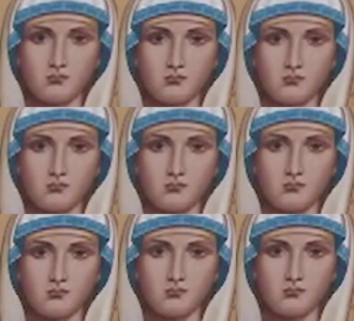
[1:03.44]

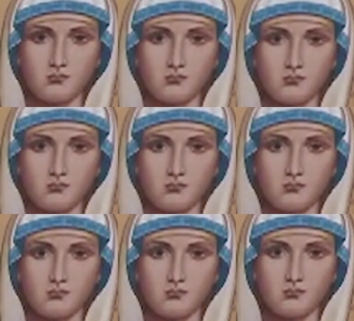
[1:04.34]

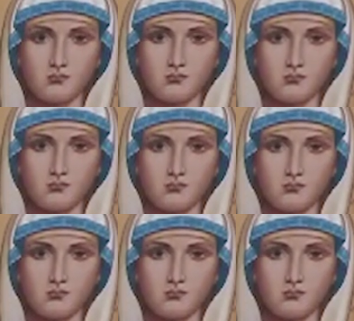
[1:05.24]

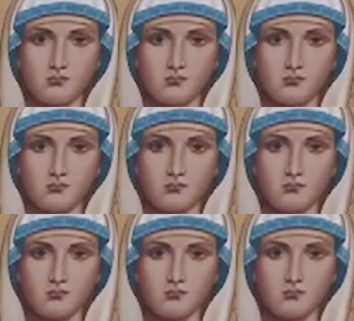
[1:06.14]

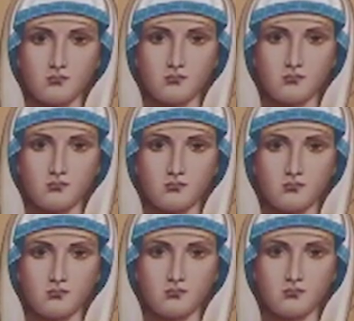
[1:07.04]

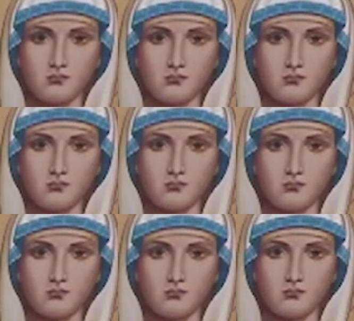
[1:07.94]

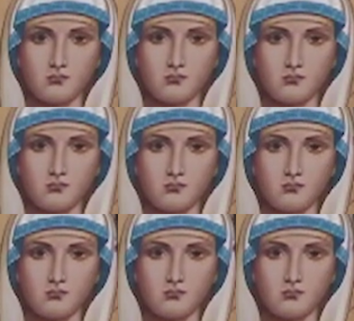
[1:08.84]

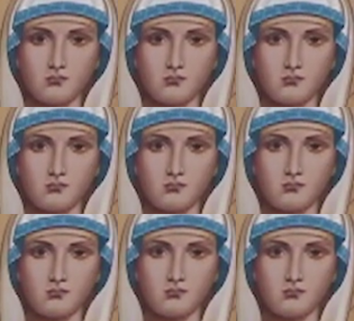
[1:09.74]

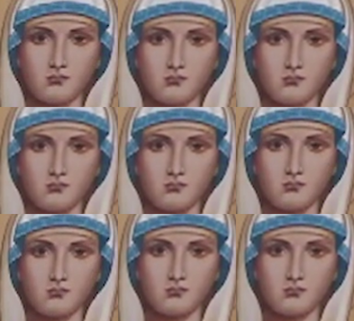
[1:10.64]
(not speaking)